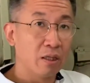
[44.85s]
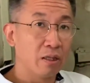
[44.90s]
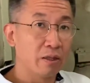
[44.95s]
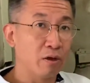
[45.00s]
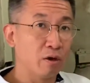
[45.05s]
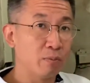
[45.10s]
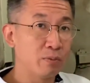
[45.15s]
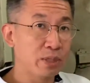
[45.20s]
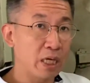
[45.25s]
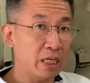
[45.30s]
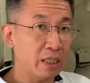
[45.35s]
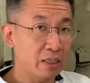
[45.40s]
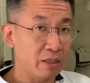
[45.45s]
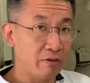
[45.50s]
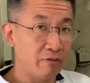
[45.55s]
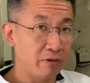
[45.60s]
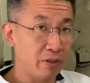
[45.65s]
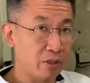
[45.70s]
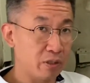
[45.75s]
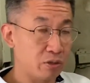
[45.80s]
The
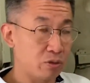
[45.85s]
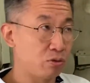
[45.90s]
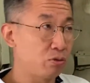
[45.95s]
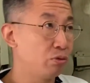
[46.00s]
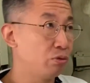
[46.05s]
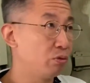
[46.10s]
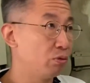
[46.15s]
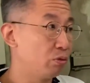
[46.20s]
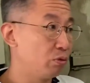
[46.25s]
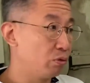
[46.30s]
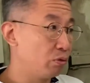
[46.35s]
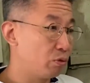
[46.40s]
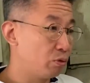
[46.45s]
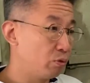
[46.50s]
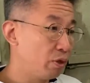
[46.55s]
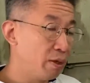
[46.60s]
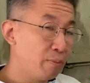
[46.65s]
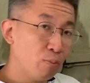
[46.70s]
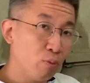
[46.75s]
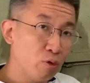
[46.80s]
objective is to
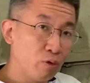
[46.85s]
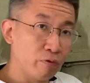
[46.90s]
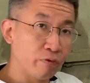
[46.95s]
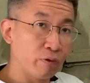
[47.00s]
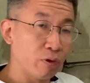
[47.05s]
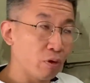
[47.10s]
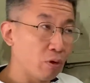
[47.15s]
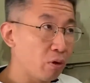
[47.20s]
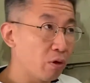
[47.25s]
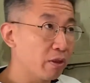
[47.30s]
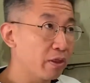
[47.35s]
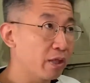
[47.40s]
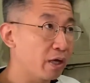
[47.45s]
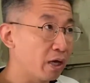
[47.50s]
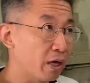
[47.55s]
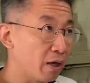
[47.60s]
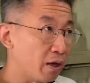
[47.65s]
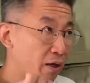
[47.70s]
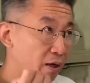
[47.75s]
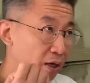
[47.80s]
remove all
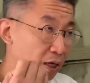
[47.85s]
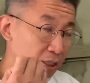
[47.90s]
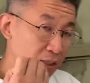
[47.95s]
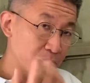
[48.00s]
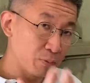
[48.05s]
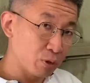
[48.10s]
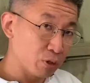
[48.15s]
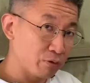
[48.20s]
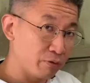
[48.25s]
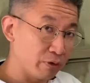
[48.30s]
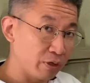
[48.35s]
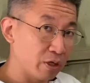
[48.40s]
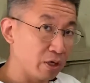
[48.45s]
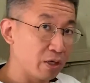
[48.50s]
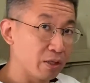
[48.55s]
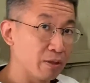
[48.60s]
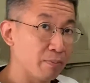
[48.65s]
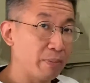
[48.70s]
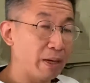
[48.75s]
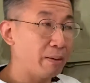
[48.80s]
the atmosphere,
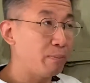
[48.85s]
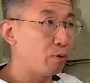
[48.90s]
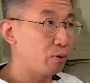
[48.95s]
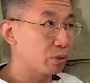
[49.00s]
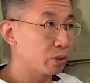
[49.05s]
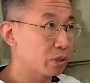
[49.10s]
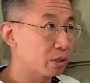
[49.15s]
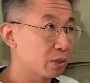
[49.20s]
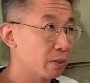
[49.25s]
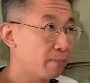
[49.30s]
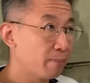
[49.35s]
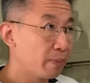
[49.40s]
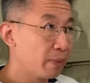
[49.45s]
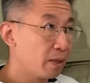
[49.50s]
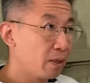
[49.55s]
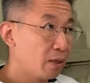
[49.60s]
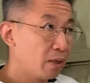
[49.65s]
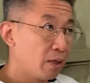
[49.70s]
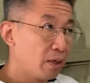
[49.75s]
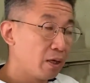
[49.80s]
the bubbles,
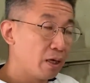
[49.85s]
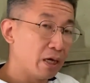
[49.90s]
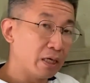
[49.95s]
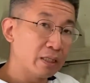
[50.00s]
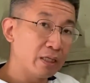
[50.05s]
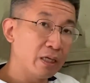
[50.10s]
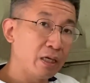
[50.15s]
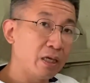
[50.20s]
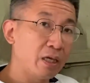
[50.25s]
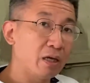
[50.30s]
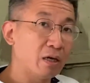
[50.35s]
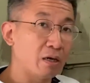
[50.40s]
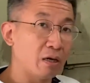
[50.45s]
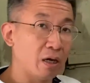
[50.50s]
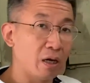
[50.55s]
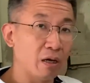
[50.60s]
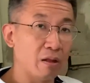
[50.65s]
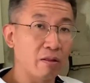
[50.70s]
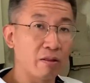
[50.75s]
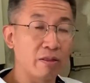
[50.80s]
adhere
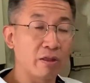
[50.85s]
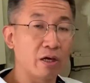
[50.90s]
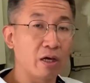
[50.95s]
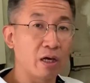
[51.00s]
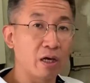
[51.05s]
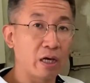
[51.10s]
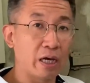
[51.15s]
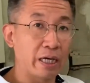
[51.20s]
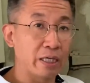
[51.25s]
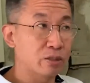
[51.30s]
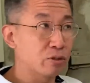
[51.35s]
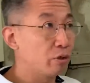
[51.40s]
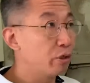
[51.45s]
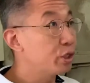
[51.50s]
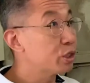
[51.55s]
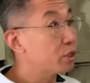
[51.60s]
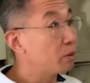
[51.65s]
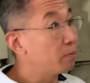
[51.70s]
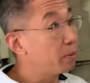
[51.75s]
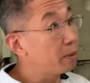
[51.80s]
on the
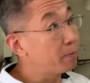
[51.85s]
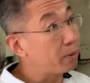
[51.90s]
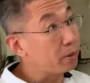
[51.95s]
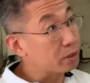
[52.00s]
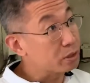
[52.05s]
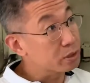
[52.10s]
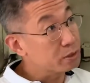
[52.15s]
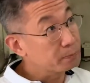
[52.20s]
isolation paper.